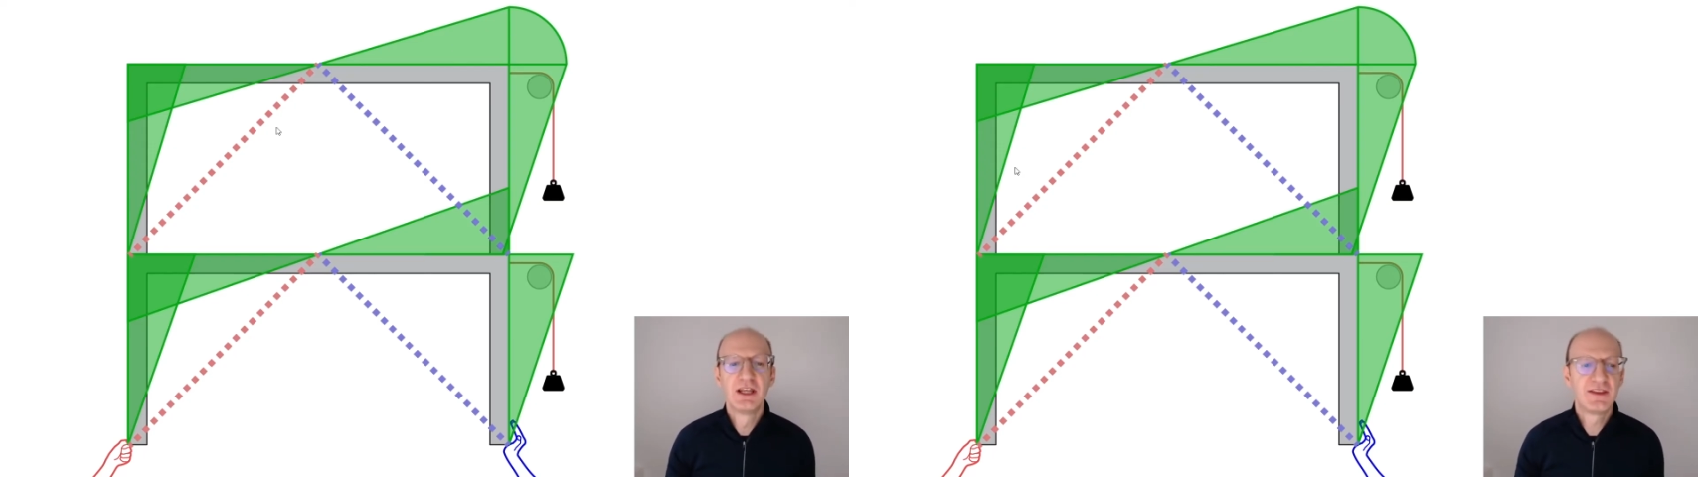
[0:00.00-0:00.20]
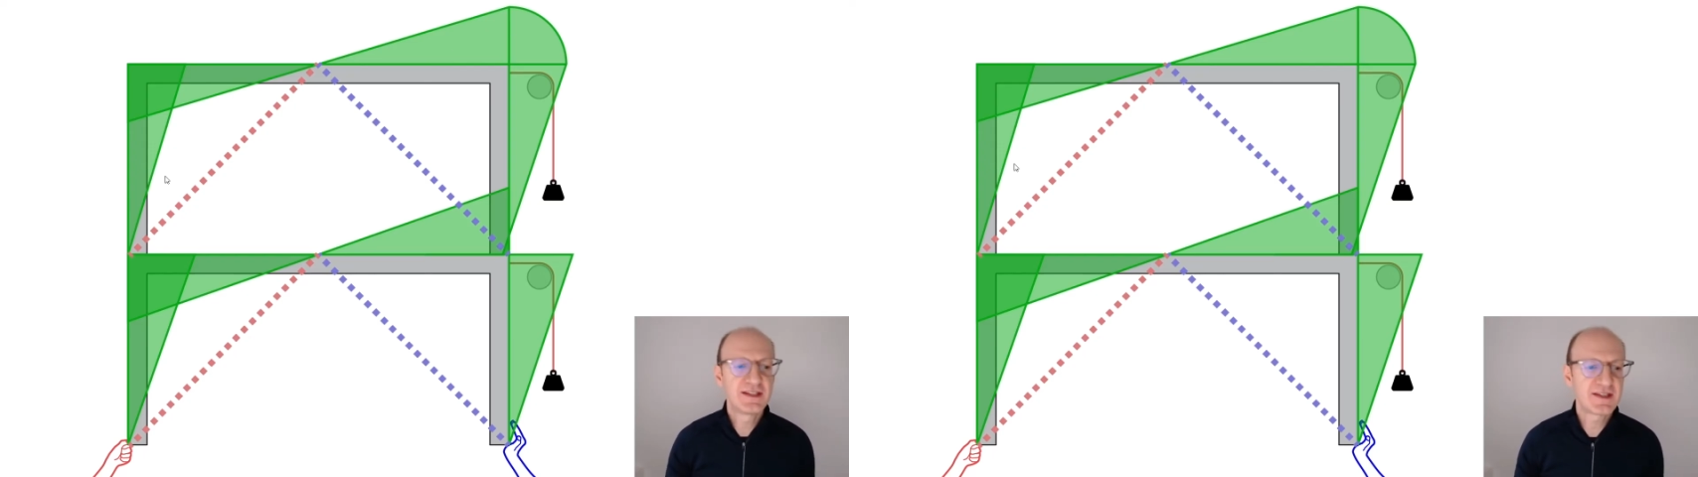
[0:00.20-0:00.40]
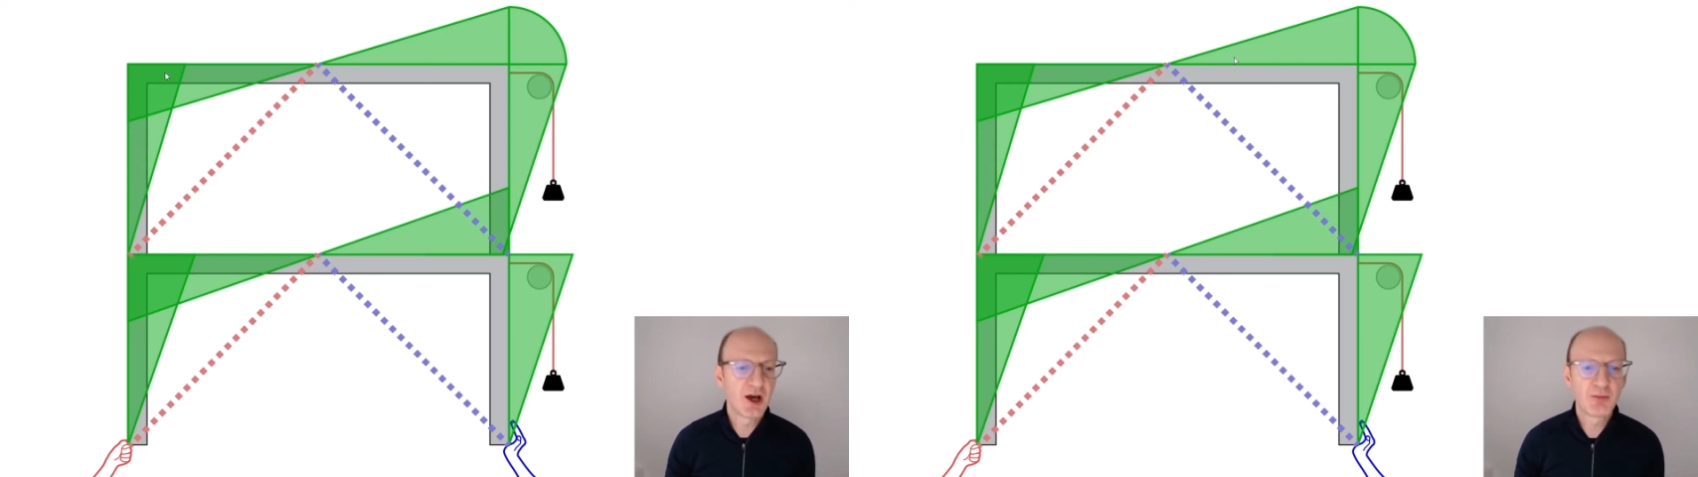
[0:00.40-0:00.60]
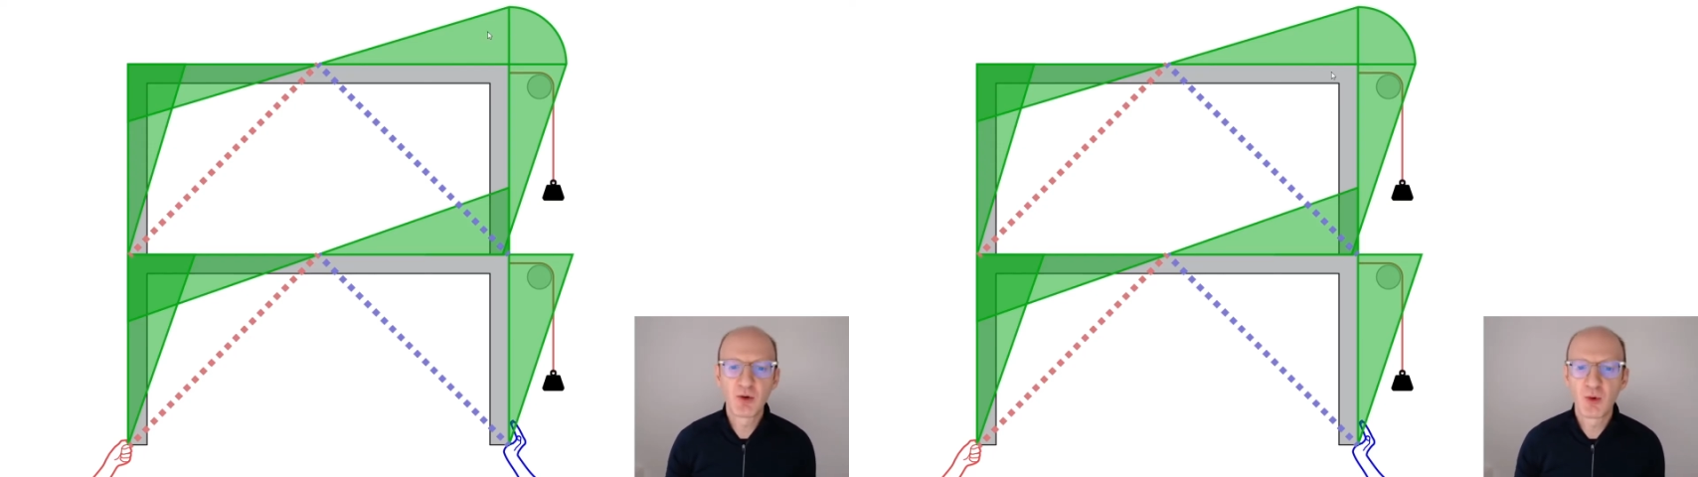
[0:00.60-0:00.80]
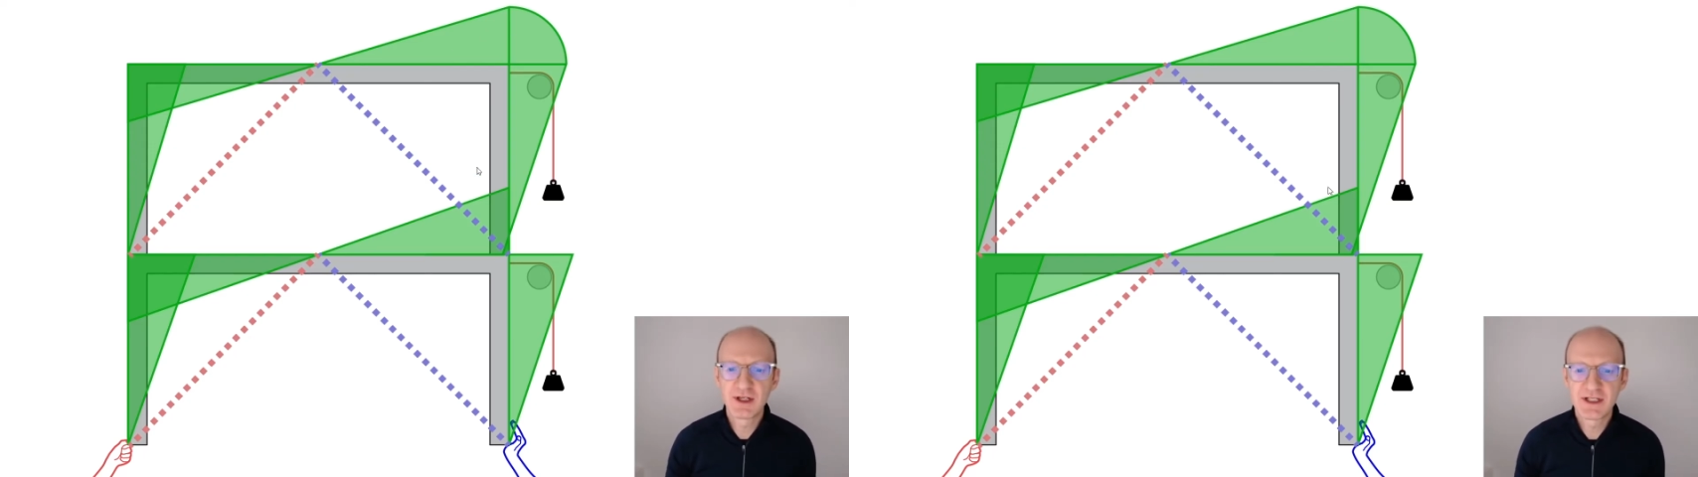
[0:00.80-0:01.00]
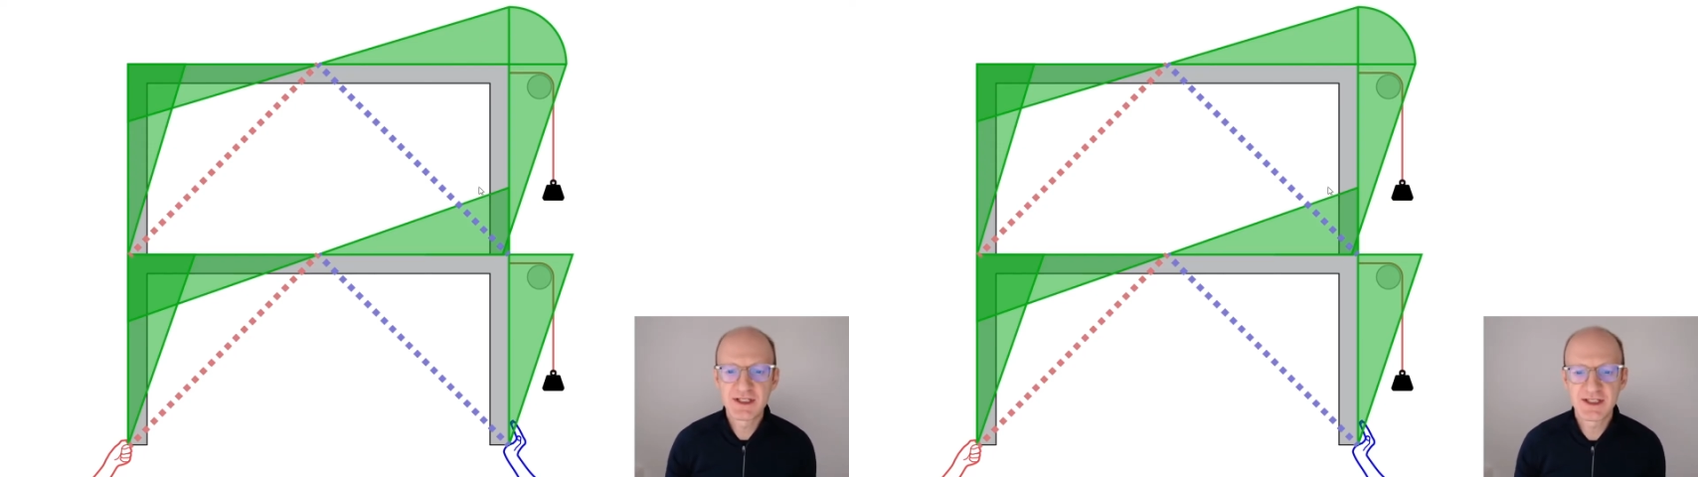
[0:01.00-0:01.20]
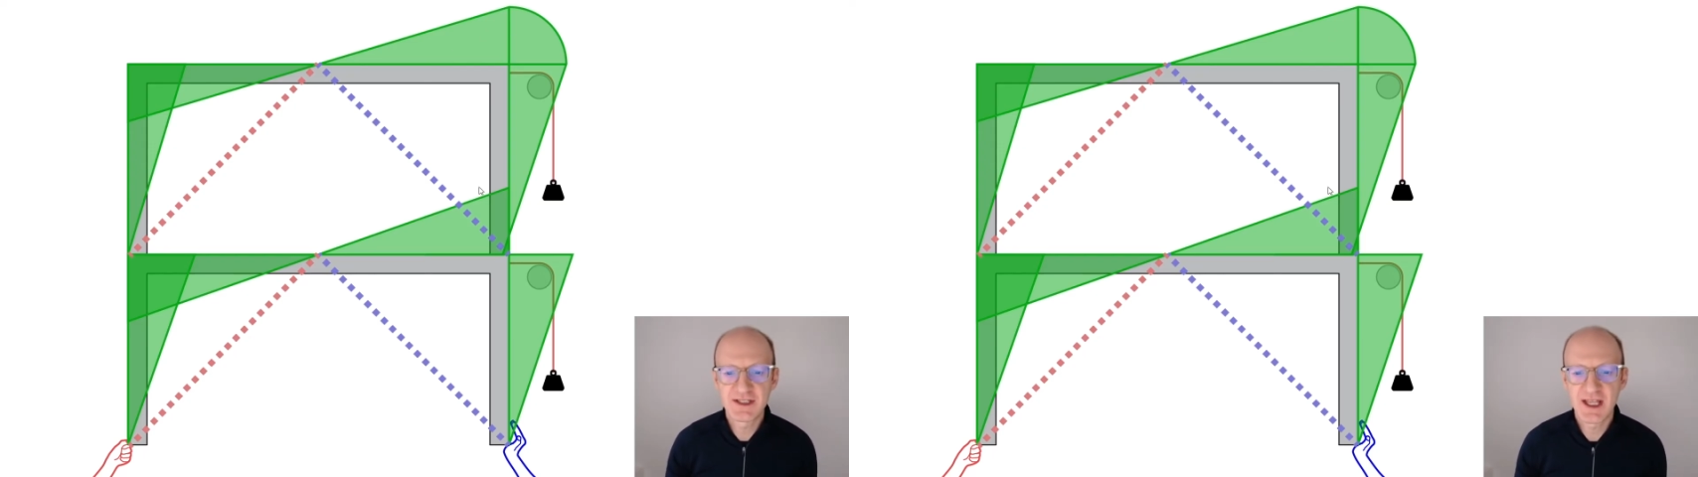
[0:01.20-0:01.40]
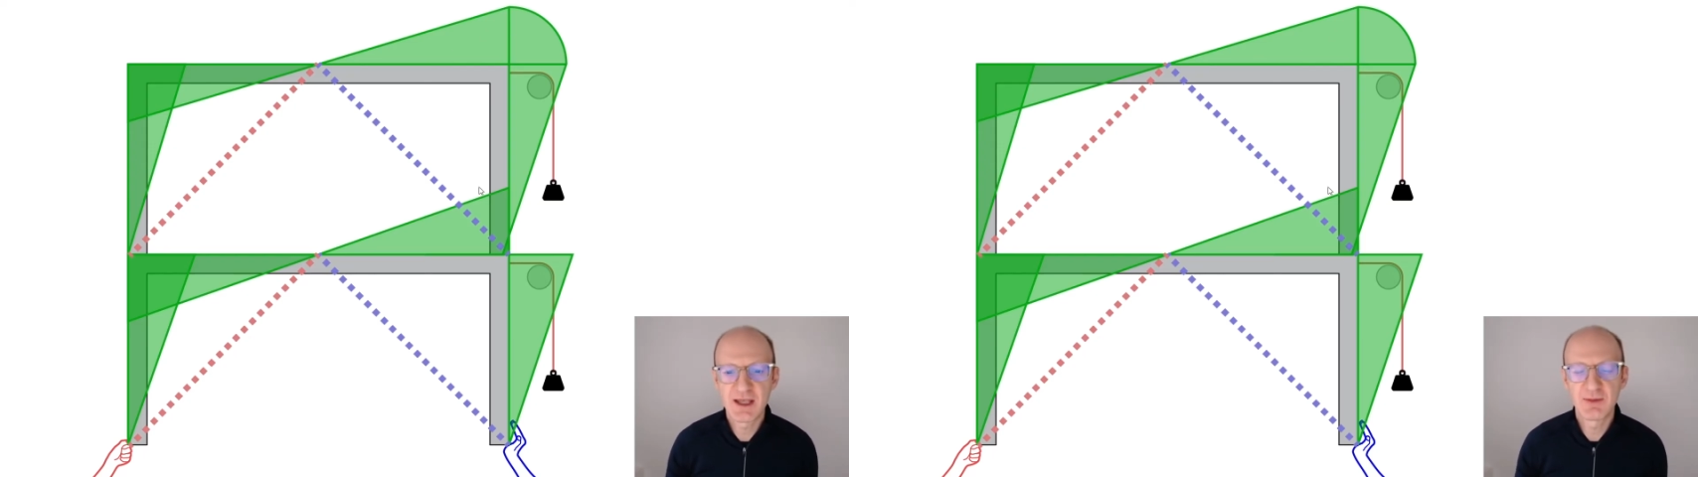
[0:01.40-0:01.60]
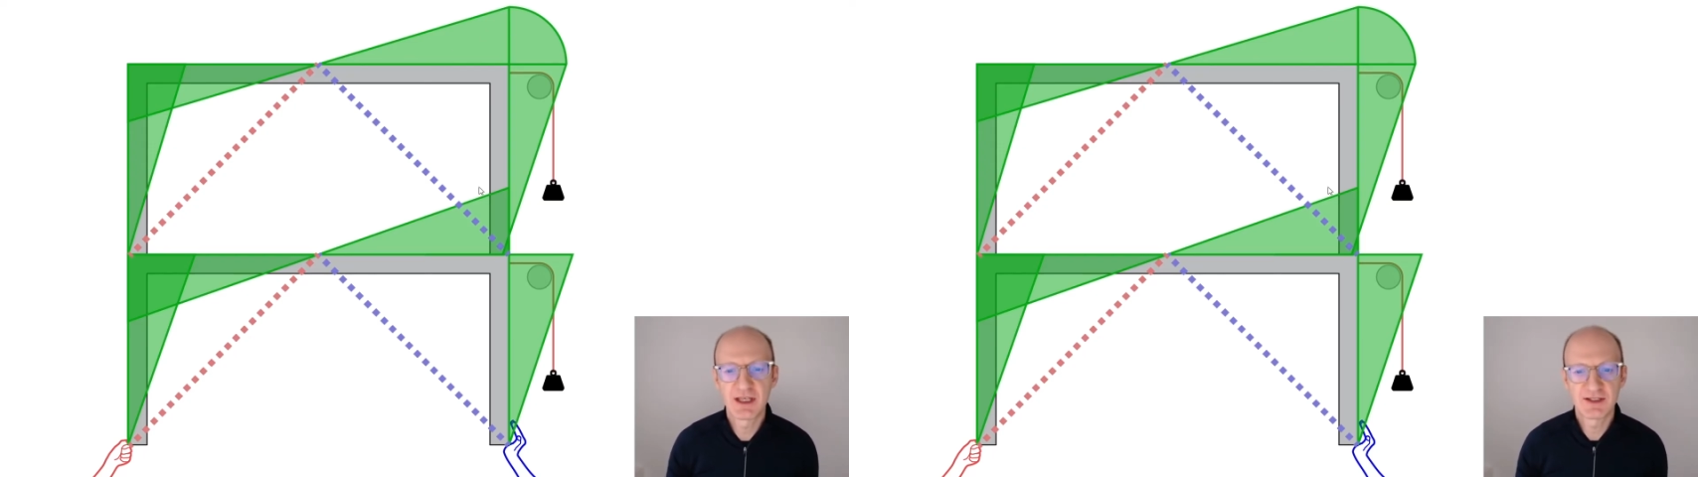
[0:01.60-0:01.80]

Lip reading: This upper one is the same